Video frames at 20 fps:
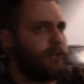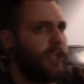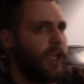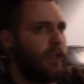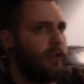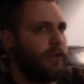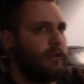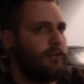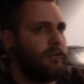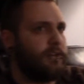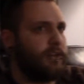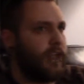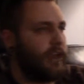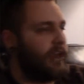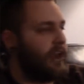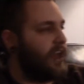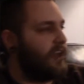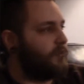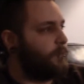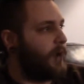10 and
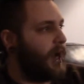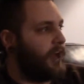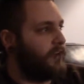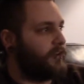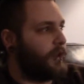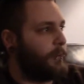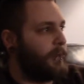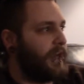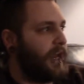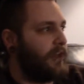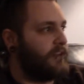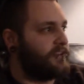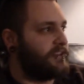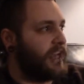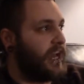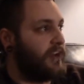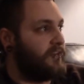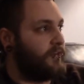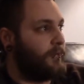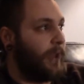a half miles up and down the
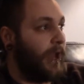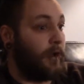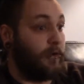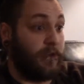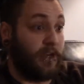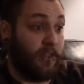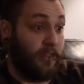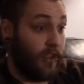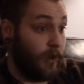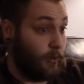side of a mountain. And there